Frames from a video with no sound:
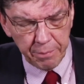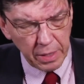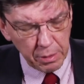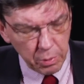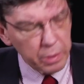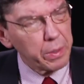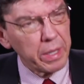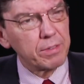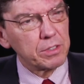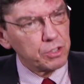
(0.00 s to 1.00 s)
And when we
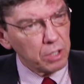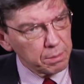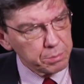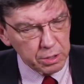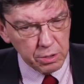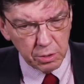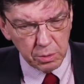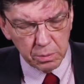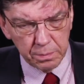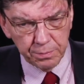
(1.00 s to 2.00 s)
have a job to
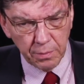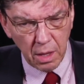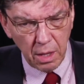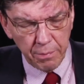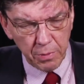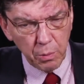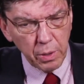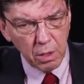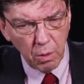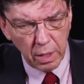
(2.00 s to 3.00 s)
do, we
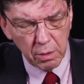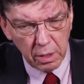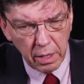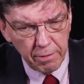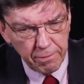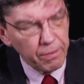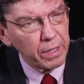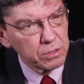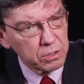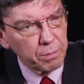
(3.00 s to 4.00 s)
go out and
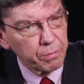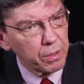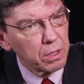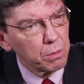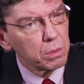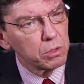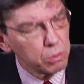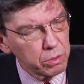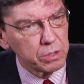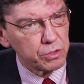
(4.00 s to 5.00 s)
find something that will
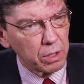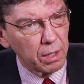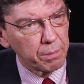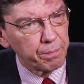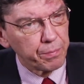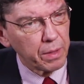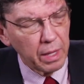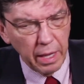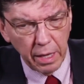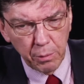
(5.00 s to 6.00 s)
do the job,
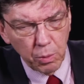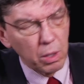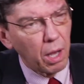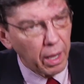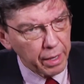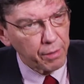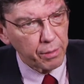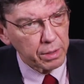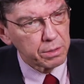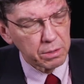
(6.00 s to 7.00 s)
and we'll hire
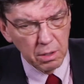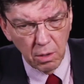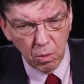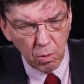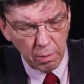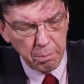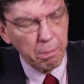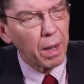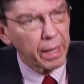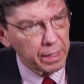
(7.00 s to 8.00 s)
it or
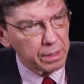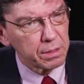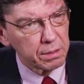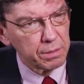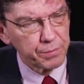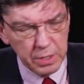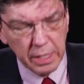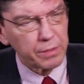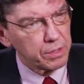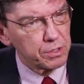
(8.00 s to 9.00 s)
buy it to
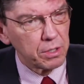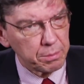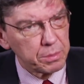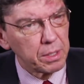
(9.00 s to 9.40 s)
get the job